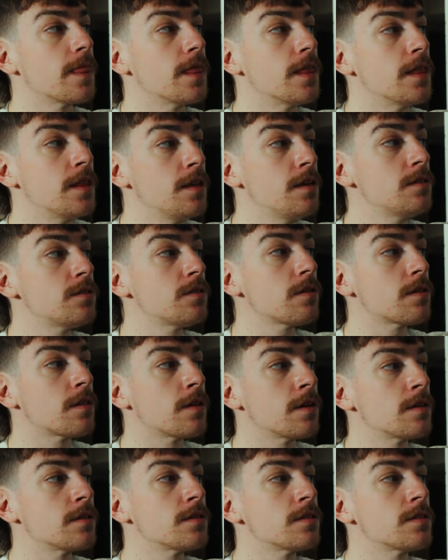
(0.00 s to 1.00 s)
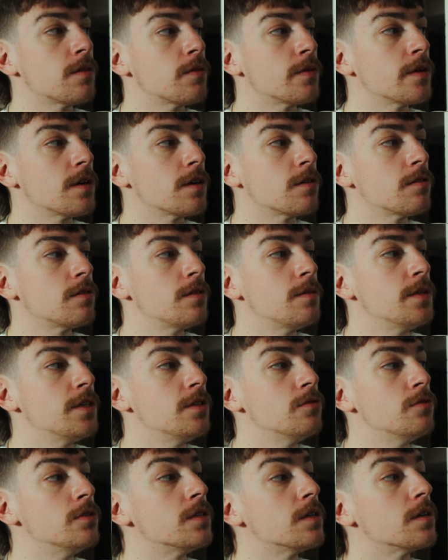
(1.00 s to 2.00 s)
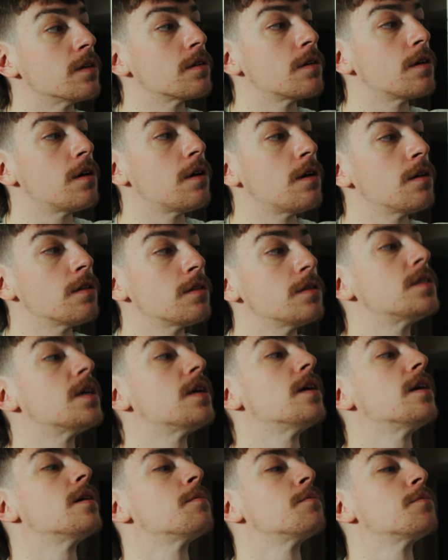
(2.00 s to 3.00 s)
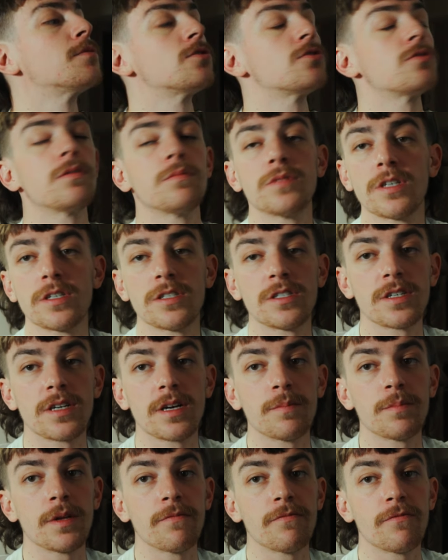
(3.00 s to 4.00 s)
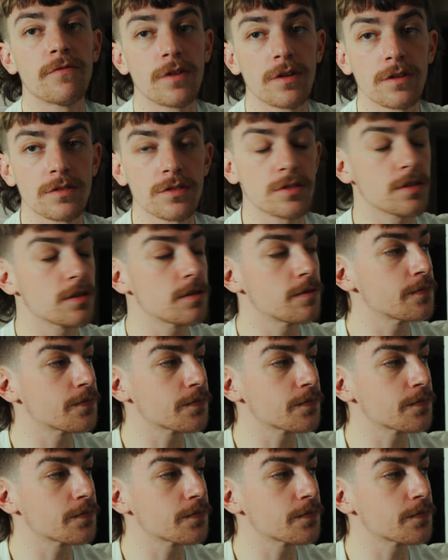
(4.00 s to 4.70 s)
These are things that we are going to be using all the time. So I'm touching on them first,